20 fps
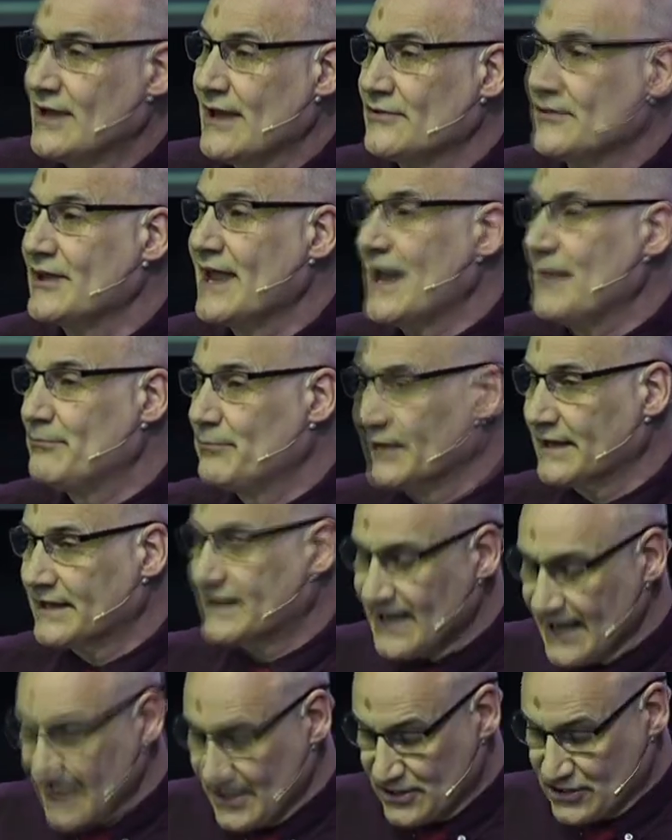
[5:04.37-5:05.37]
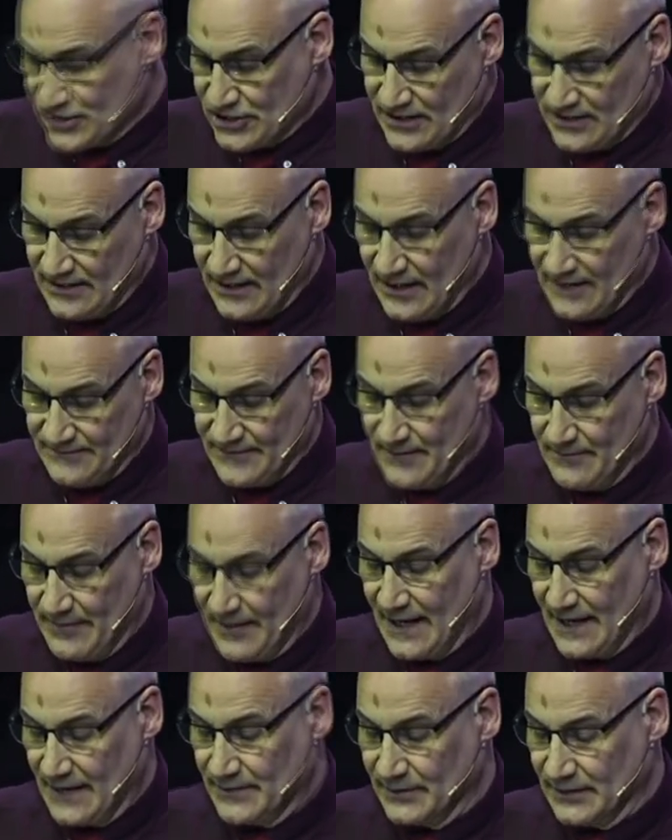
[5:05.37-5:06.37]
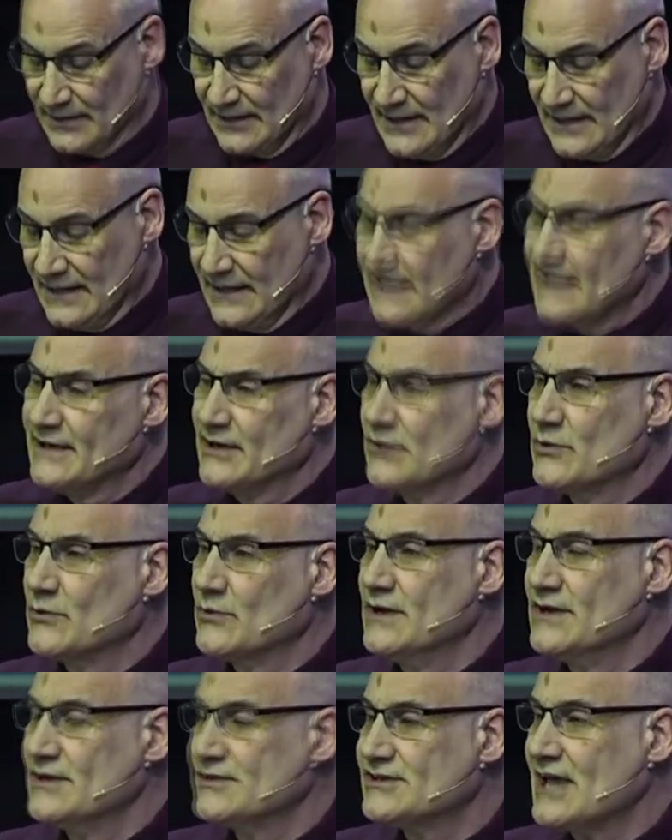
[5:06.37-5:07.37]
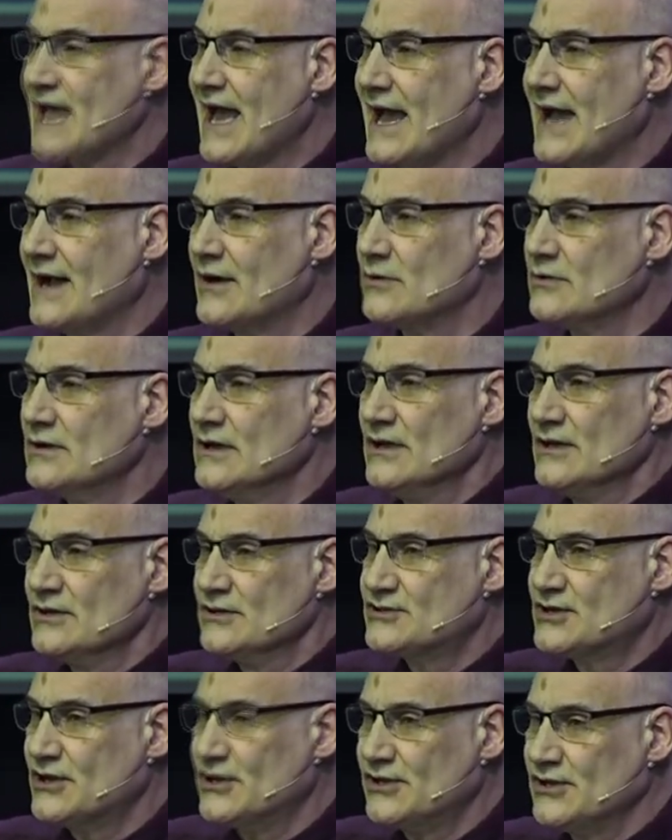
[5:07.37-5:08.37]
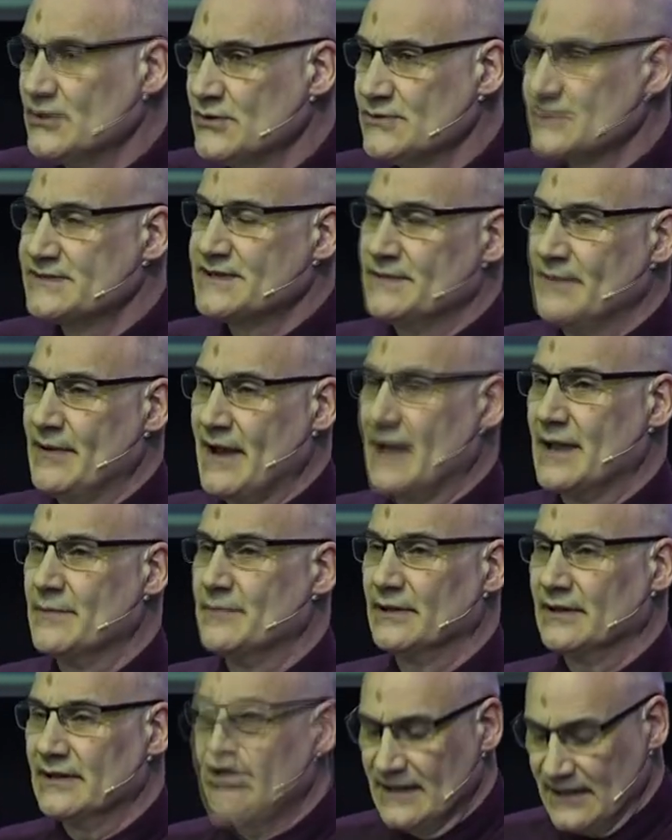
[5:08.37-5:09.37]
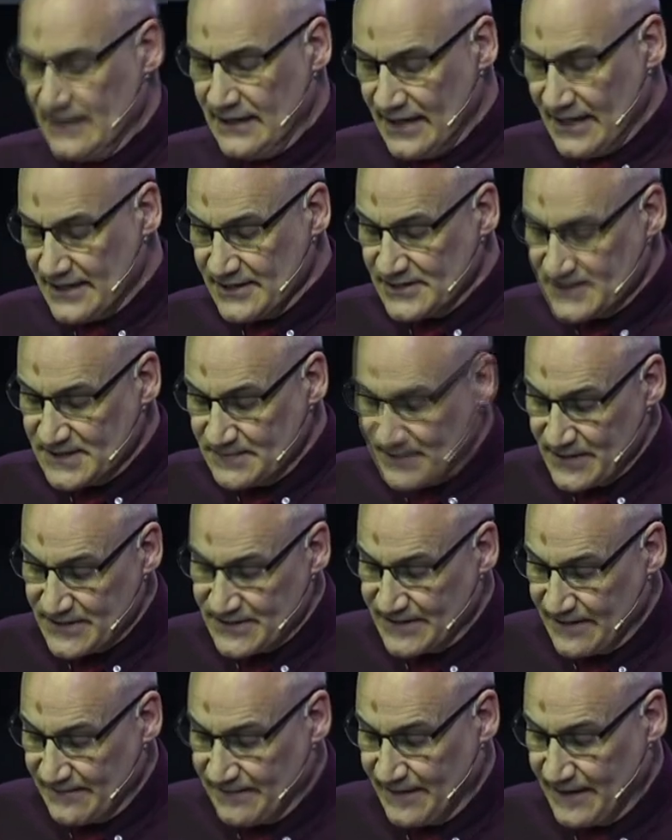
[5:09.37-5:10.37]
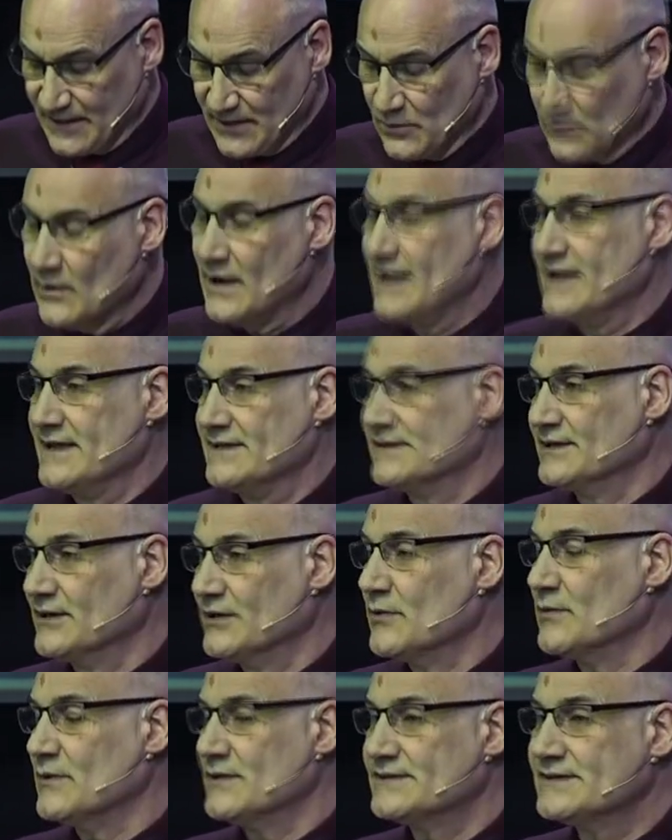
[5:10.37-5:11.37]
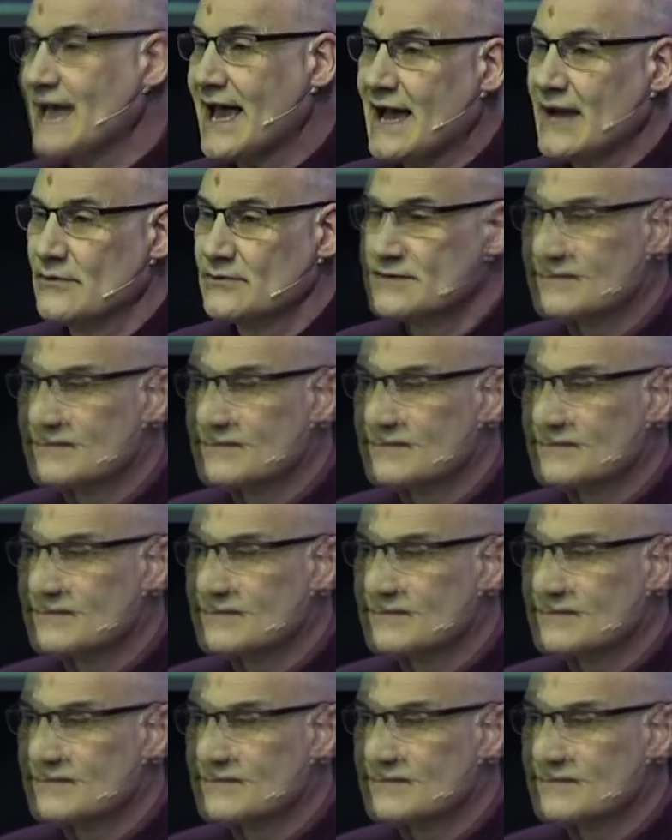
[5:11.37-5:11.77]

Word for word: the application of the Bible. In other words, how to use the Bible in specific ways. In other words, how to